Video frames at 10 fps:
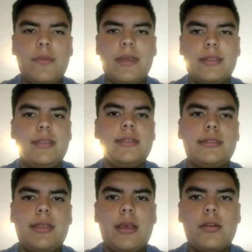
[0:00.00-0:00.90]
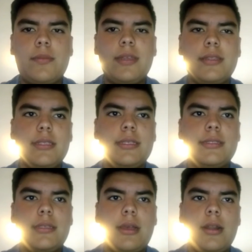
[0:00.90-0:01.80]
aromatics.
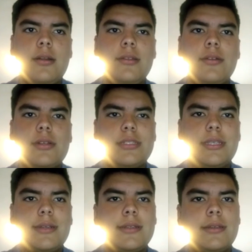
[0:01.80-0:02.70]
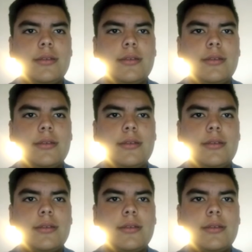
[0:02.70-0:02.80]
Aromatics are an organic